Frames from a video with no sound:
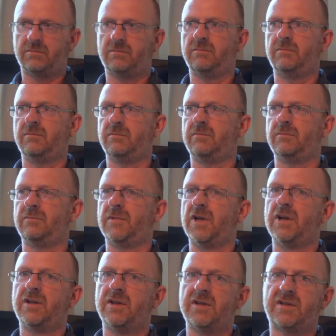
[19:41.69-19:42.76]
Mm.
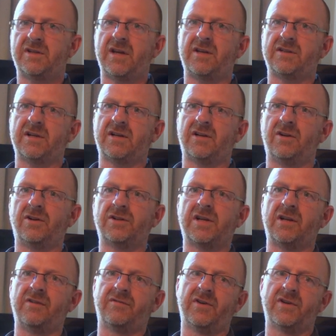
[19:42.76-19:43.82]
This sounds like an odd
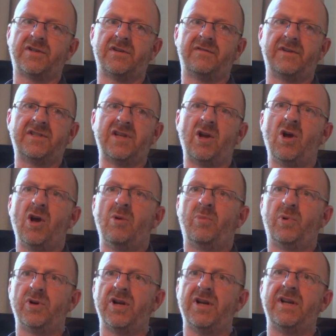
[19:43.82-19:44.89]
kind of verse to visit,
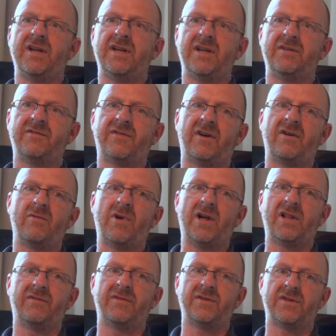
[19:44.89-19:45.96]
but it, it is very
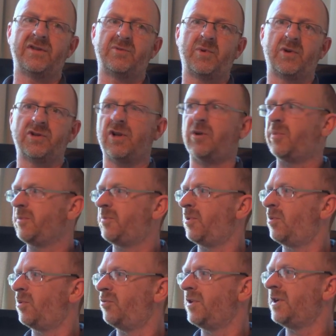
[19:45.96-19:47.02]
relevant to this because a lot of
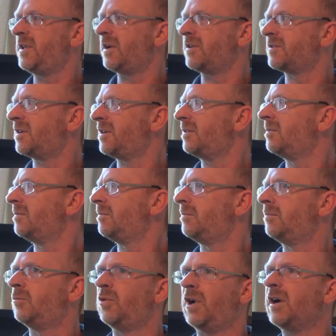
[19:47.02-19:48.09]
people will read that and say,
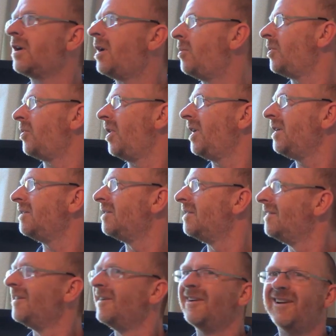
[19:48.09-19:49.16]
that can't be right.
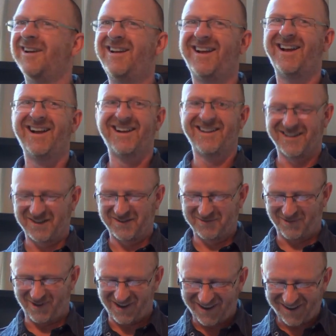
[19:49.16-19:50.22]

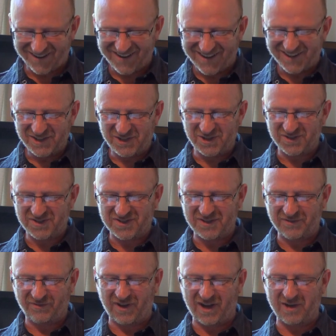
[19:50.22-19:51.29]
What?
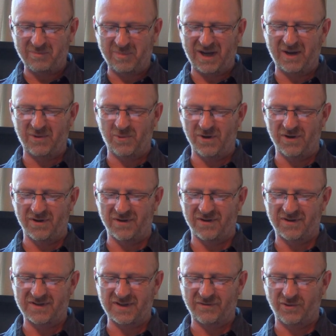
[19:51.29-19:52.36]
Justified by
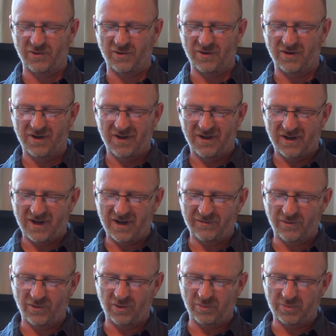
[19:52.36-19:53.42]
works? I thought, I
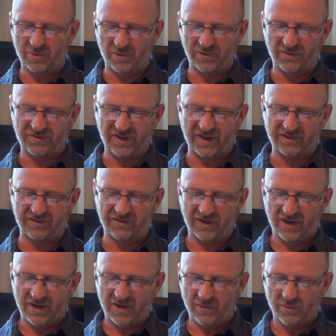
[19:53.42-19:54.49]
thought Paul says
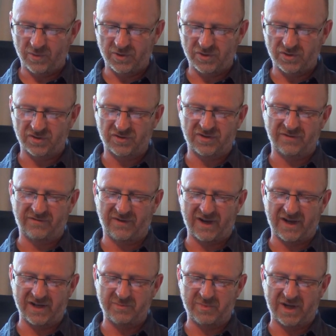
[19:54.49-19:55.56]
we're
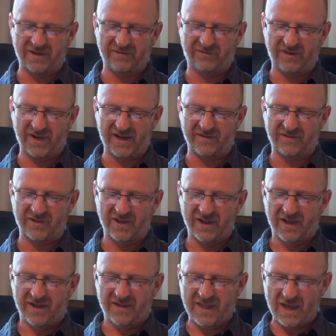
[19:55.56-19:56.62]
justified by faith.
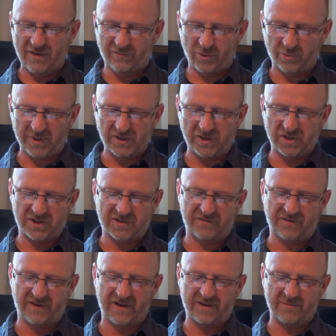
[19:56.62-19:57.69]
Therefore, being
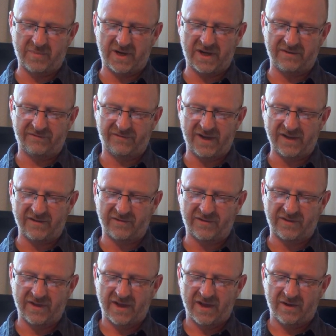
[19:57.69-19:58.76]
justified by faith,
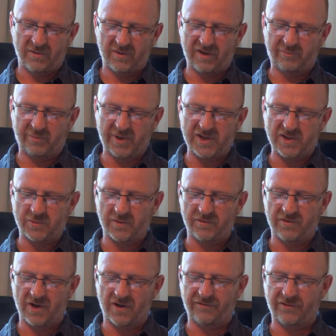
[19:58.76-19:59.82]
we have peace with
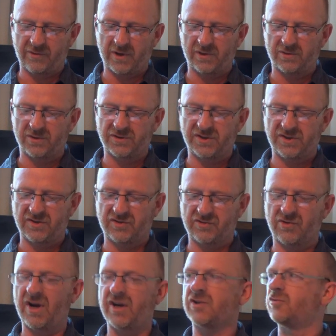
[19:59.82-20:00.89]
God through our Lord Jesus
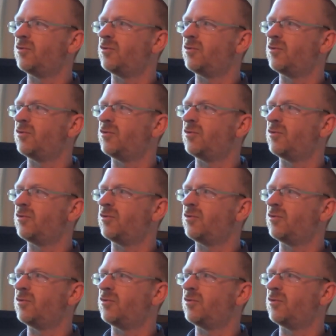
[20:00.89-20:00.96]
Christ.